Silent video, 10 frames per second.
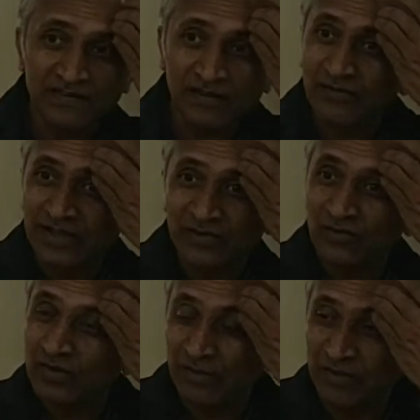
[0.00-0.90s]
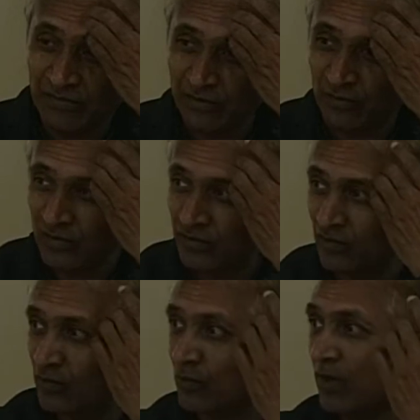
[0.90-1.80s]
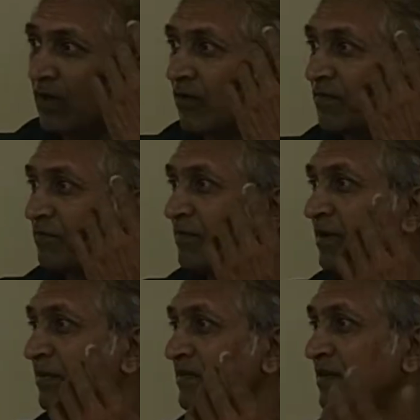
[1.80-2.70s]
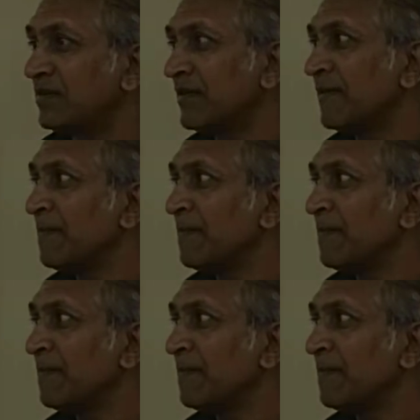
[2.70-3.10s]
sir, we are coming from so-and-so school of business,